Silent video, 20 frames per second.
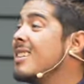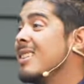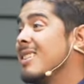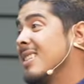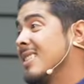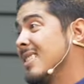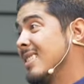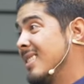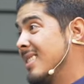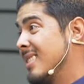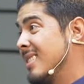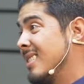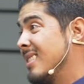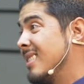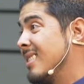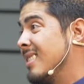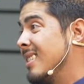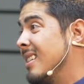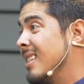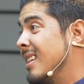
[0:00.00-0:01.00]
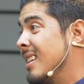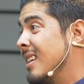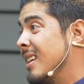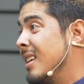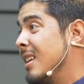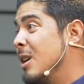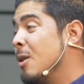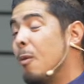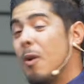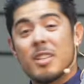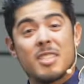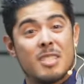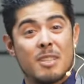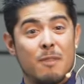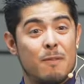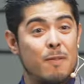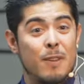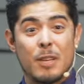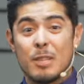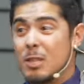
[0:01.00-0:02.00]
us. He wants to
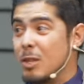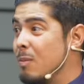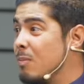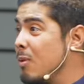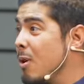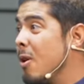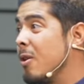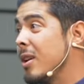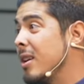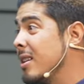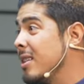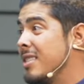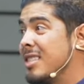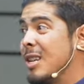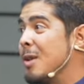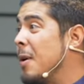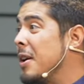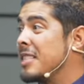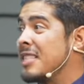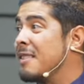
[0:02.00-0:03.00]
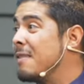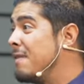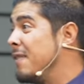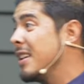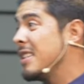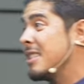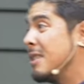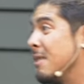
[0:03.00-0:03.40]
fix the brokenness. He wants to fix the